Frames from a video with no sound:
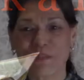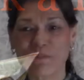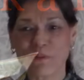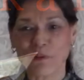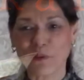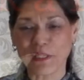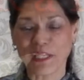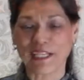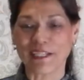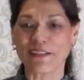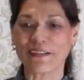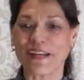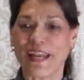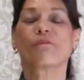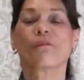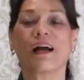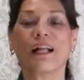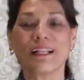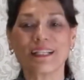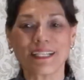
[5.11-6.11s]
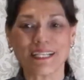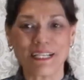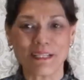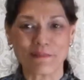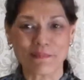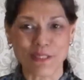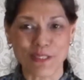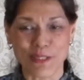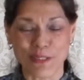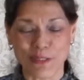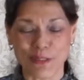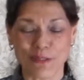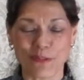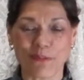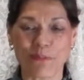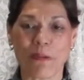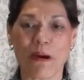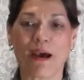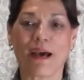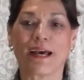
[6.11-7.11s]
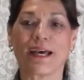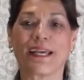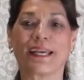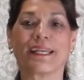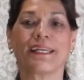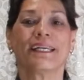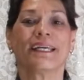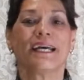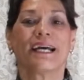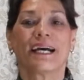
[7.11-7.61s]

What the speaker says: over here. Welcome to my